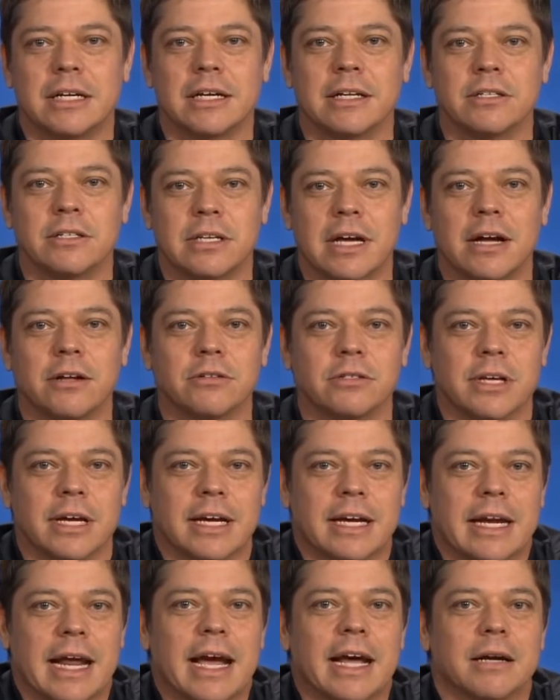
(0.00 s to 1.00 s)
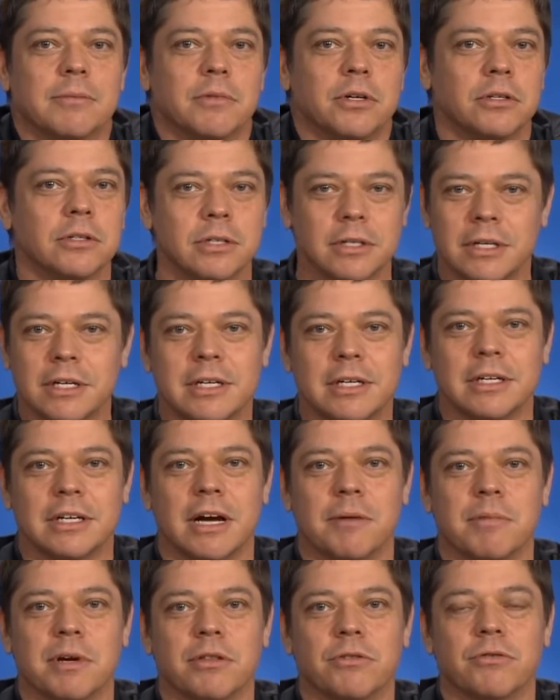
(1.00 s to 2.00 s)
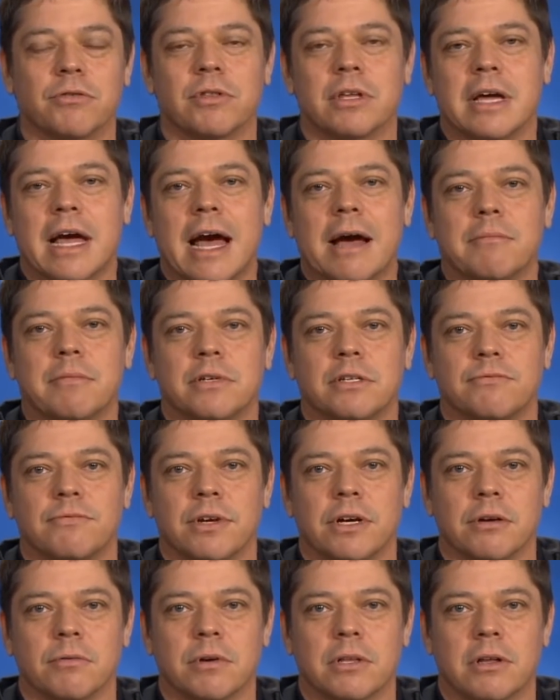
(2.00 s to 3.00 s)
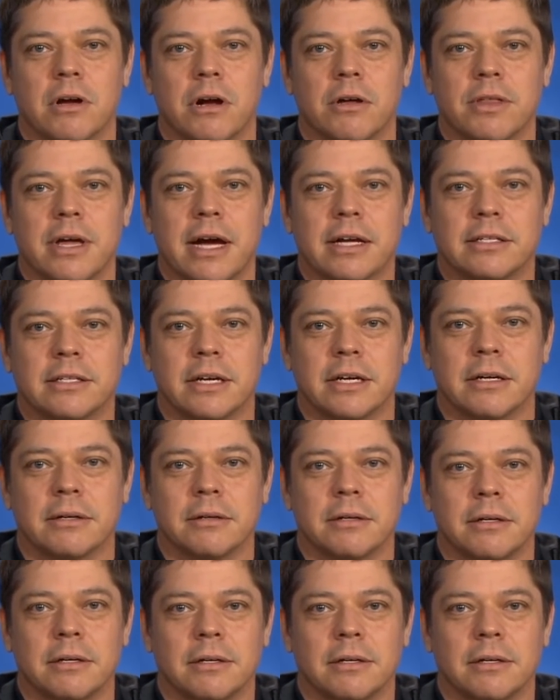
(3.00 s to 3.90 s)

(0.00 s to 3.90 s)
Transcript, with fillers: It sounds like an animal coming through the atmosphere with all that,